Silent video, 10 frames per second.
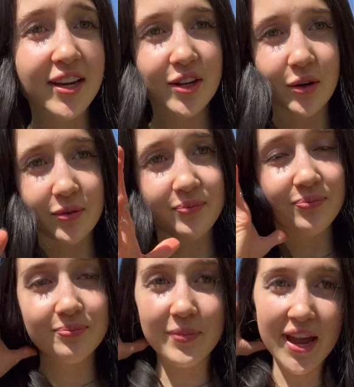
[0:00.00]
note,
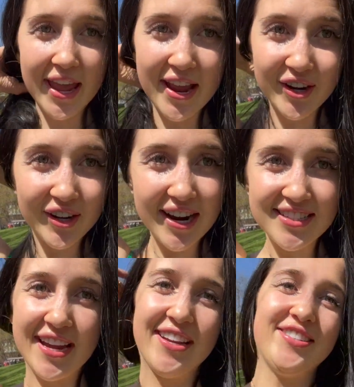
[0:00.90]
my hair, I
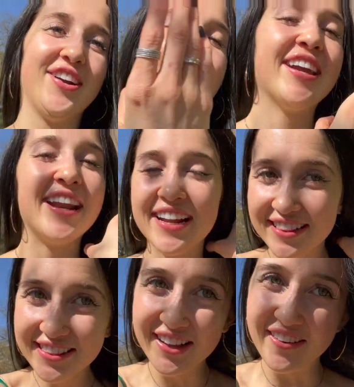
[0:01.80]
dyed dark, and I
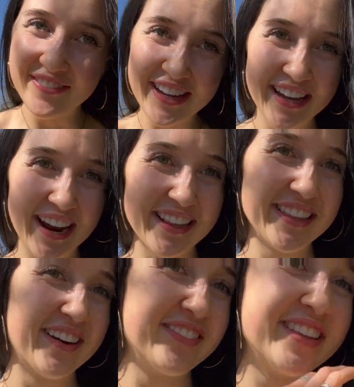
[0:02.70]
love it. I
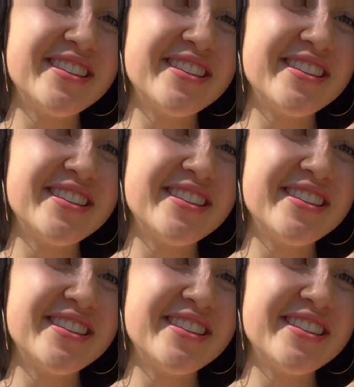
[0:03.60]
love the